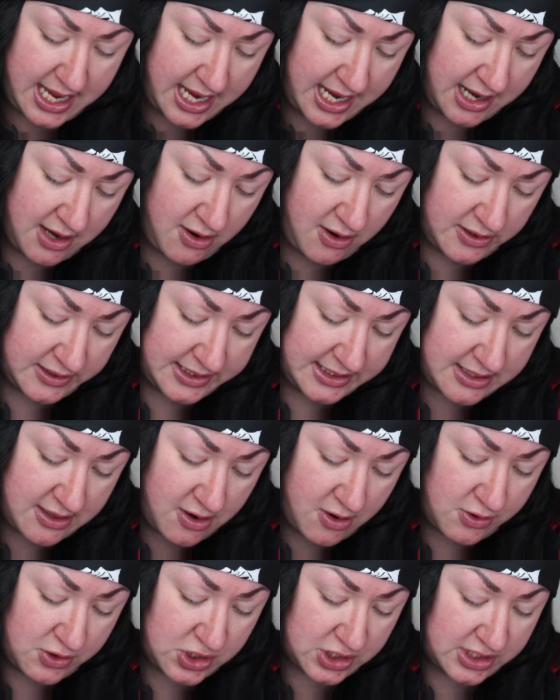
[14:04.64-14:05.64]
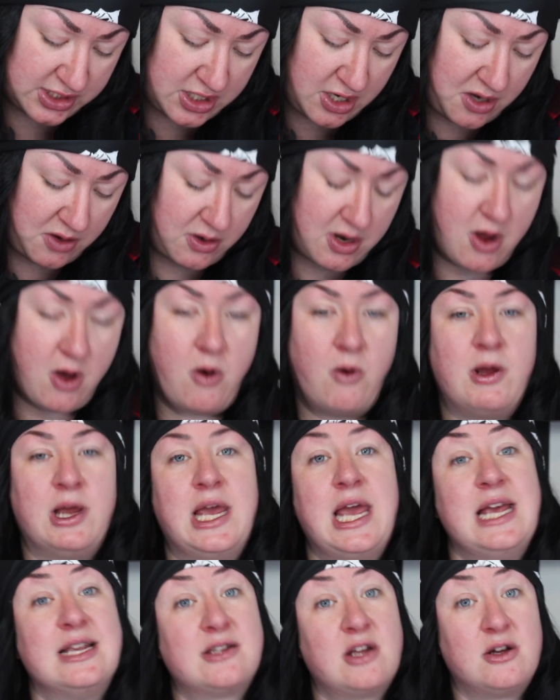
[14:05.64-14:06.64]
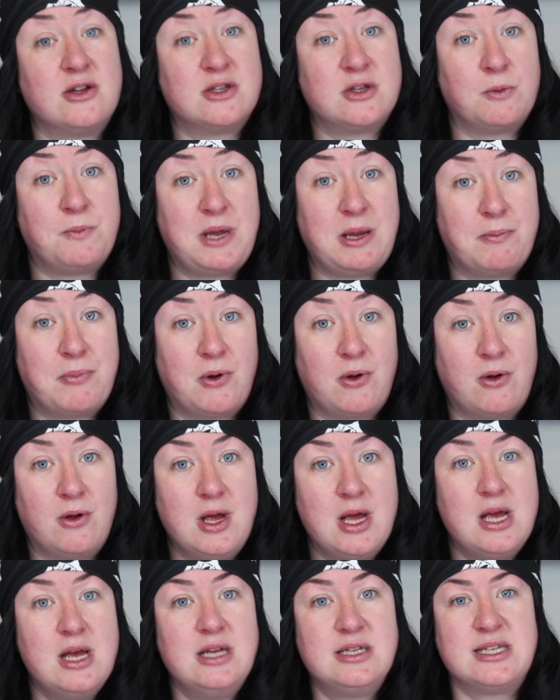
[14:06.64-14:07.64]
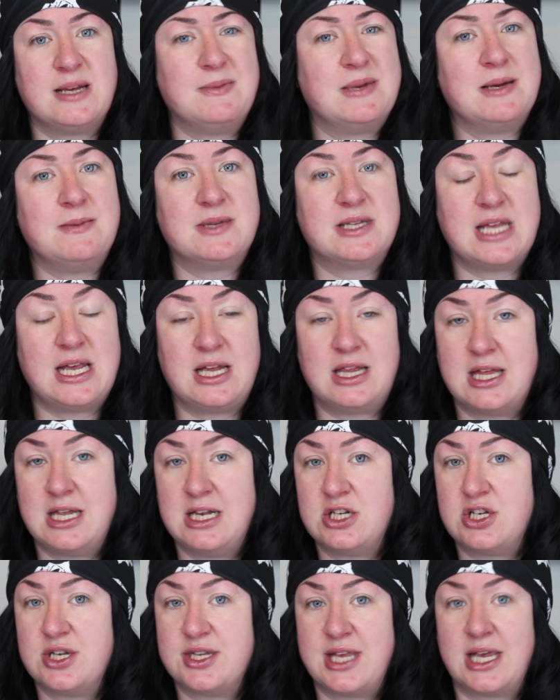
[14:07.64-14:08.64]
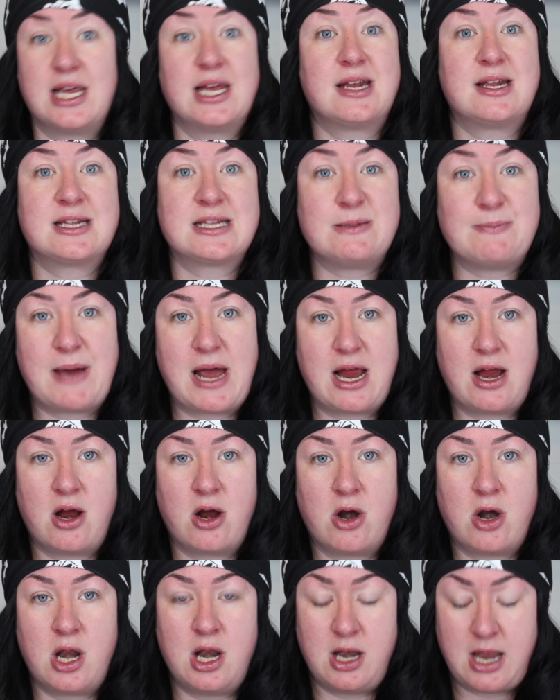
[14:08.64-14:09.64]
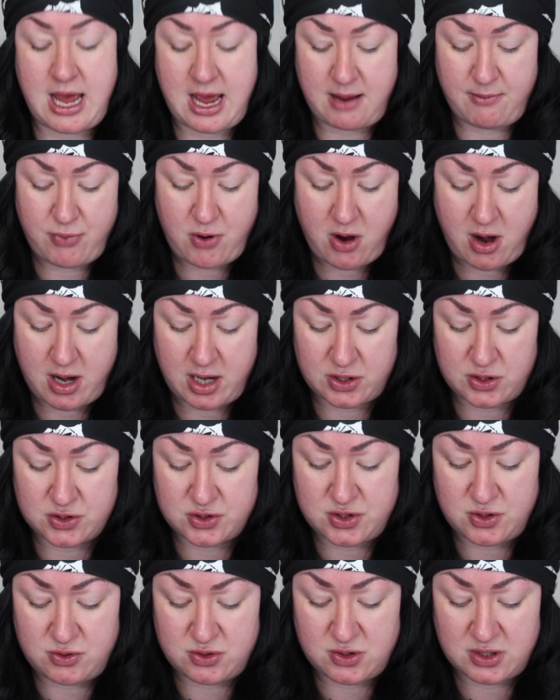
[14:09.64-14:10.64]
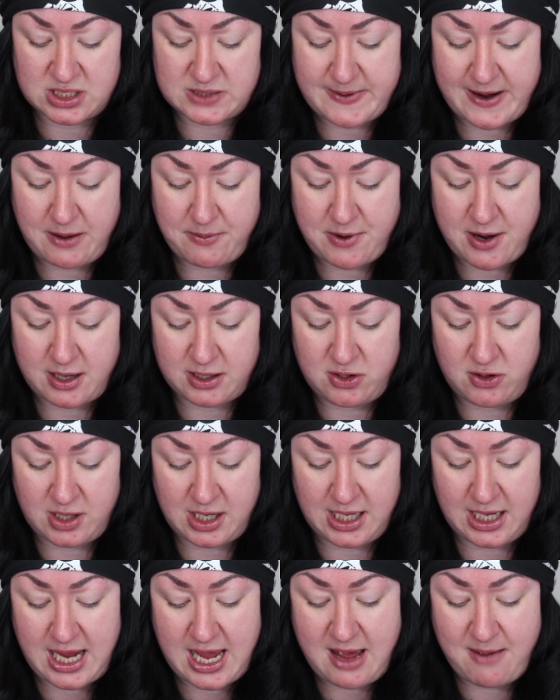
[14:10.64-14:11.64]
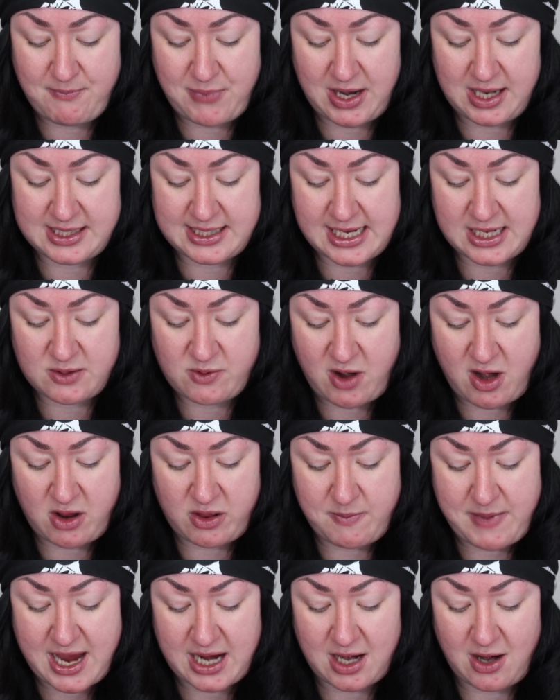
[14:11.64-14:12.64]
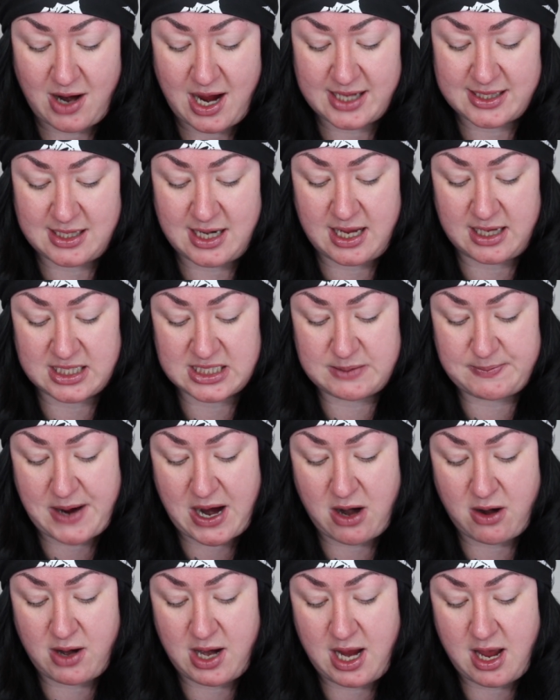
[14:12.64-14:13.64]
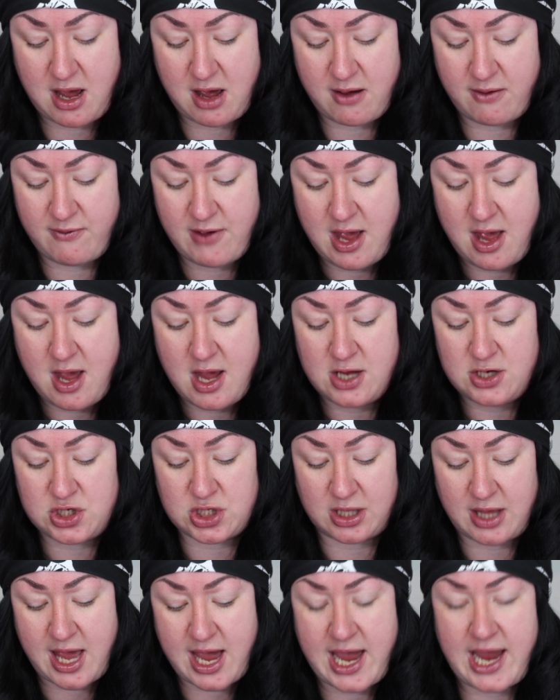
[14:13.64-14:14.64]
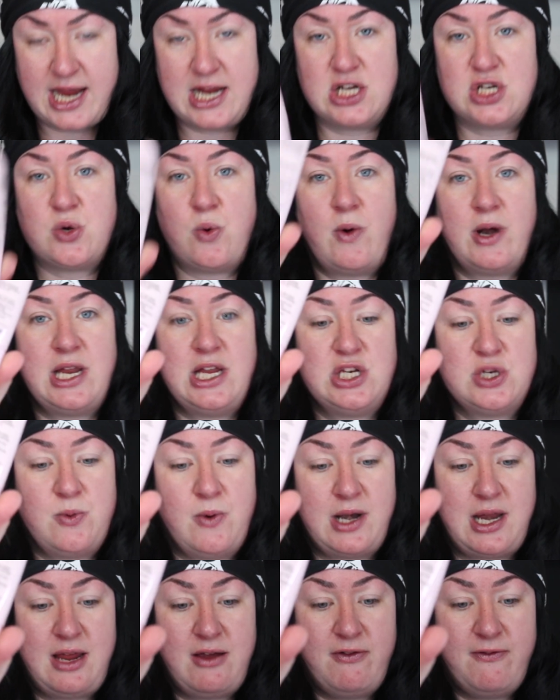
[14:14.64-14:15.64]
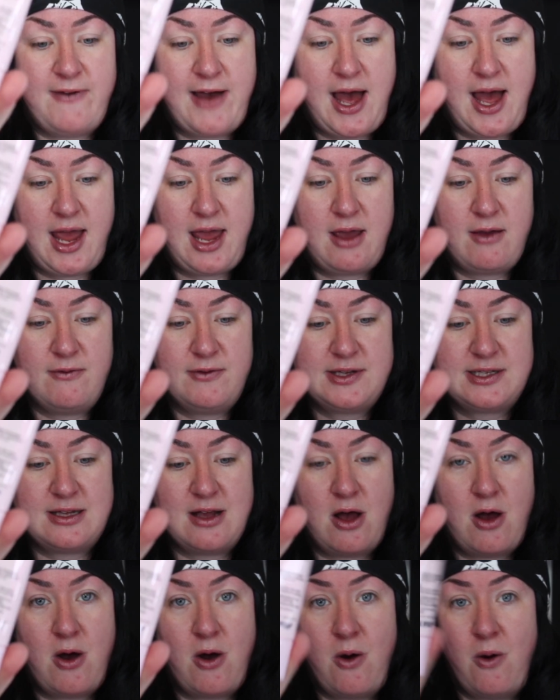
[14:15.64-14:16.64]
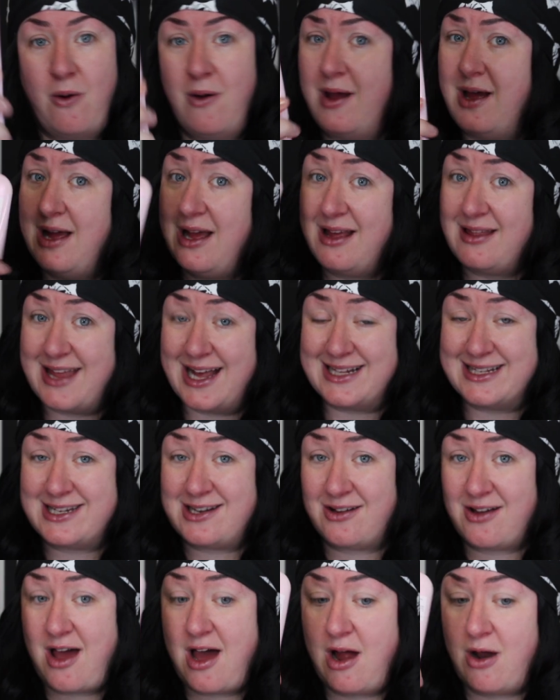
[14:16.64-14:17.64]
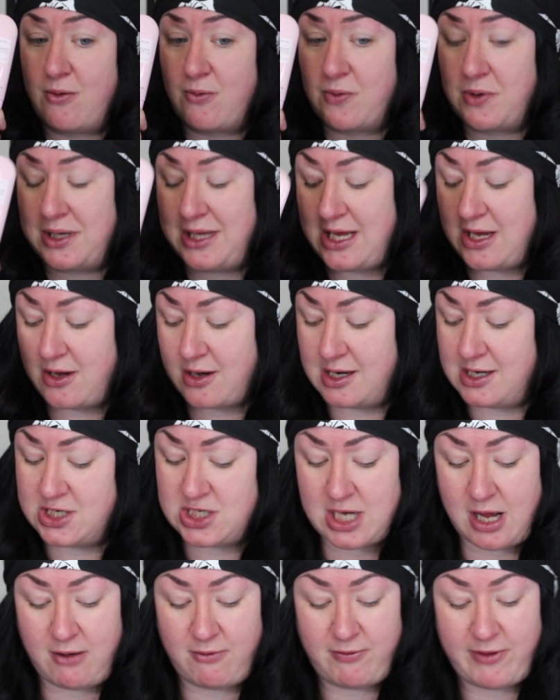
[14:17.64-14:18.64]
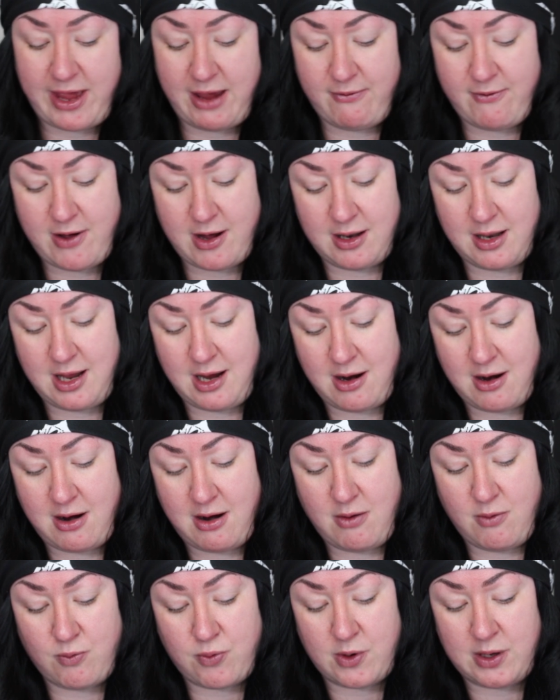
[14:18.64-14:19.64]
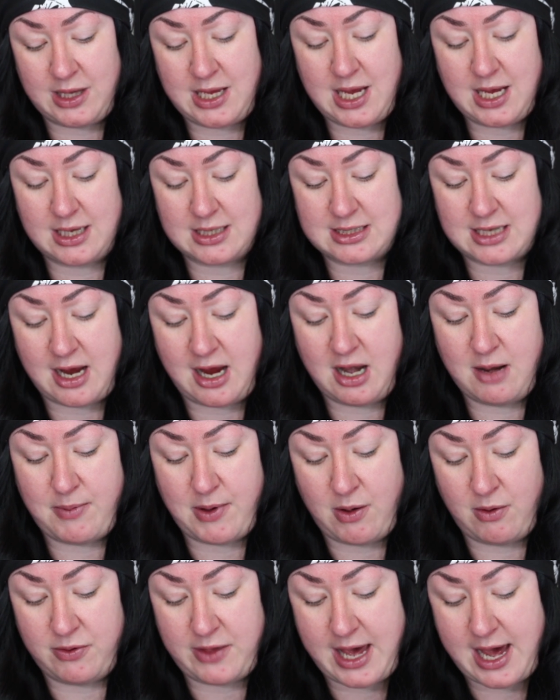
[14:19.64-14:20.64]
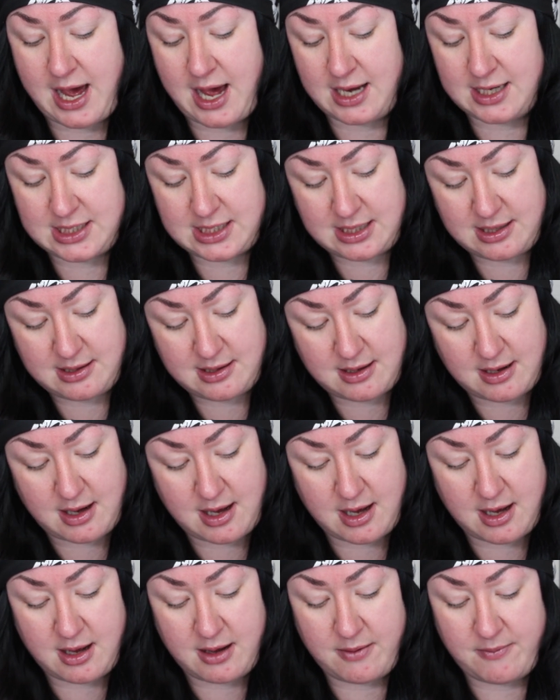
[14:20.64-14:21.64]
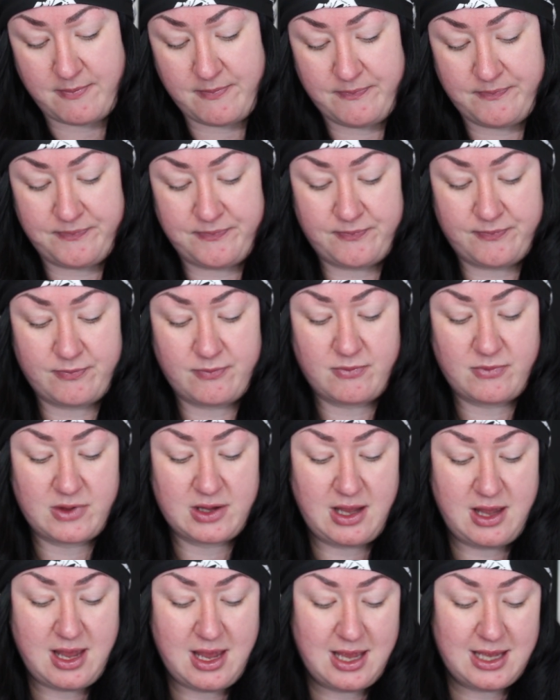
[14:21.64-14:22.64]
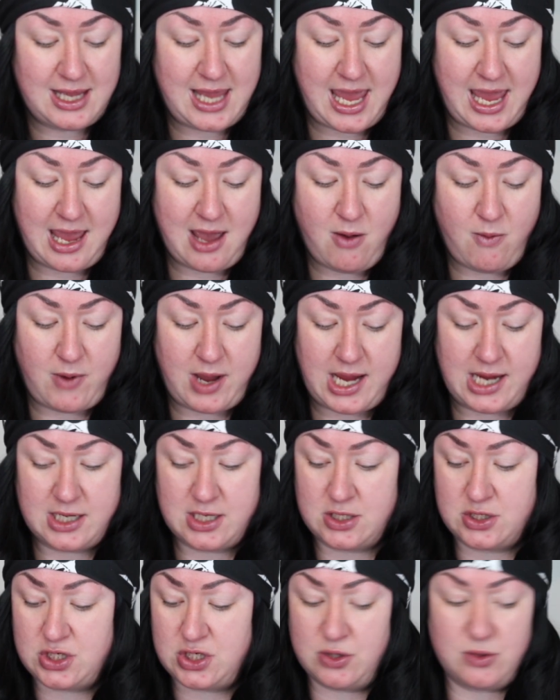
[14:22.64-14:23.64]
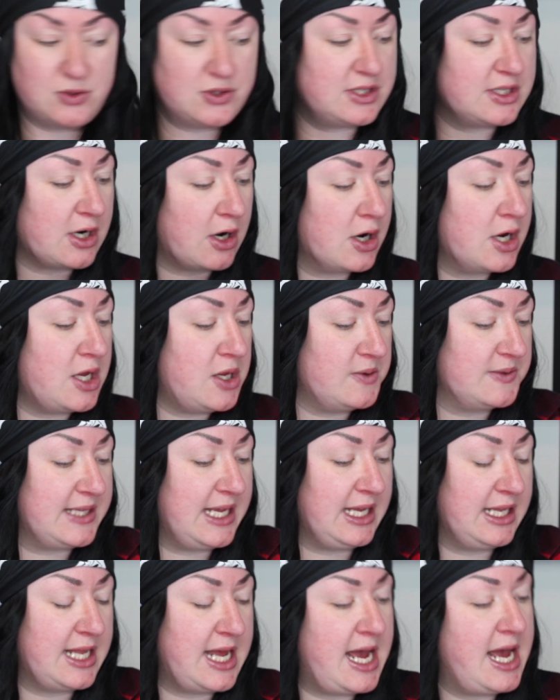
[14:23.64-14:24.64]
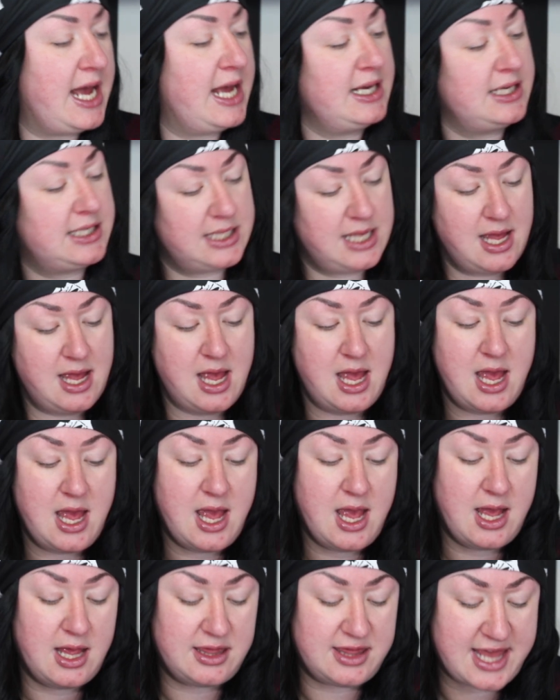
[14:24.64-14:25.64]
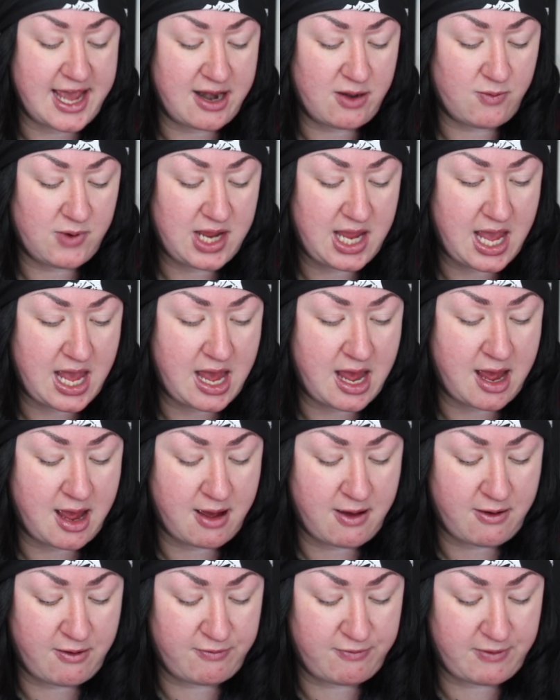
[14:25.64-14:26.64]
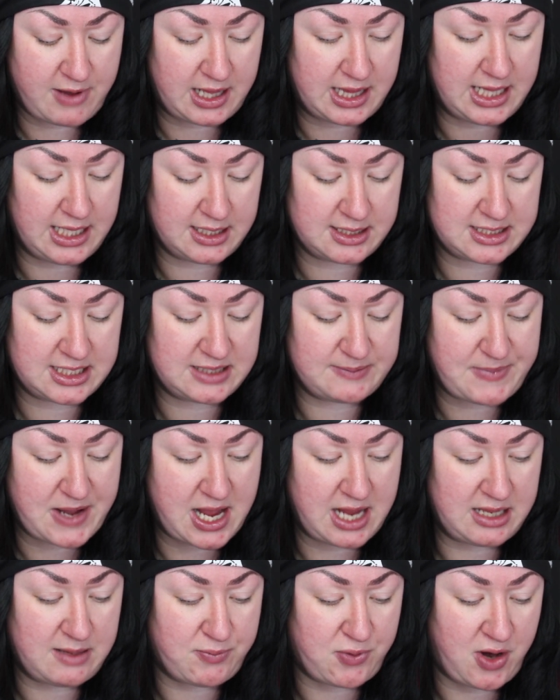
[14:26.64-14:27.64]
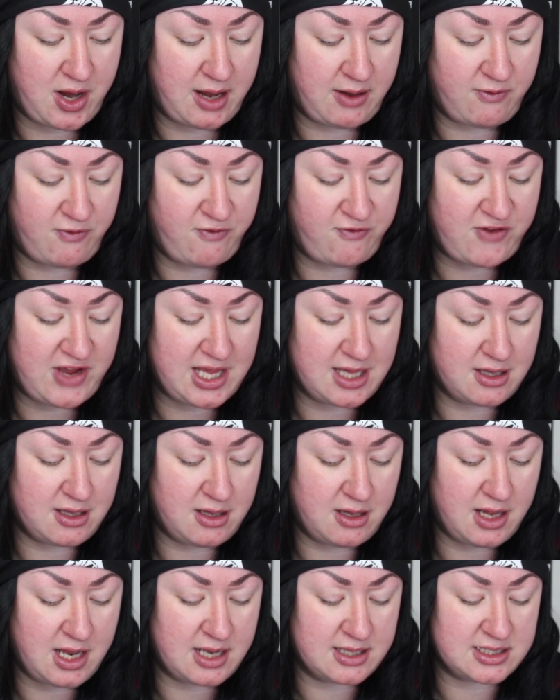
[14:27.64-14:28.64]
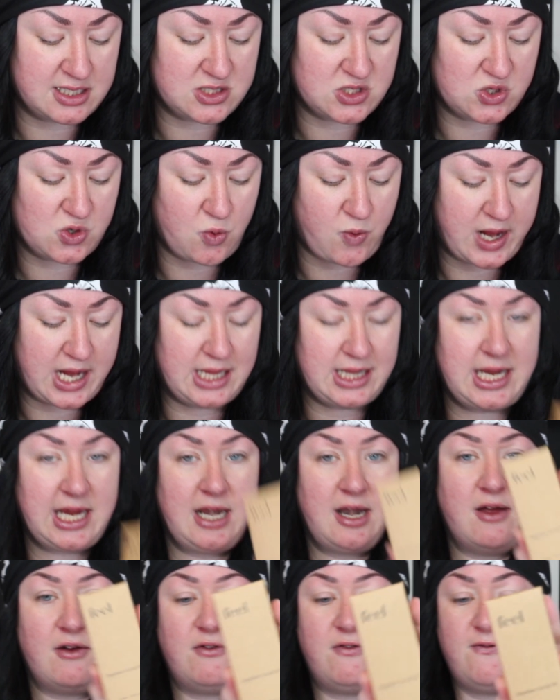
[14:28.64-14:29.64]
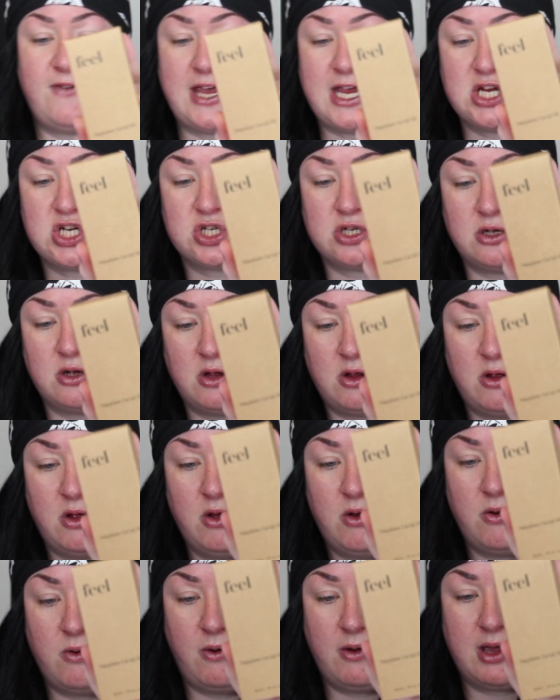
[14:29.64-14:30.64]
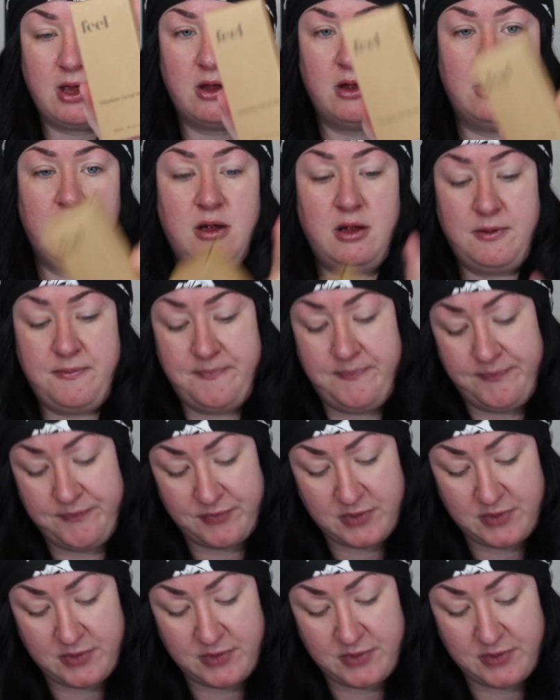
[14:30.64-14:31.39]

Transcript: And also, just so you know, in case also people sometimes think that it's just like expired in that product or soon to expire product you're going to get, but it says right on the back here it has an expiry of July 2025. So that's still got a really good shelf life on there. Really excited about that. Can't wait to start using that. Then we have, I think this is by the brand Feel, and it's a squalene facial oil.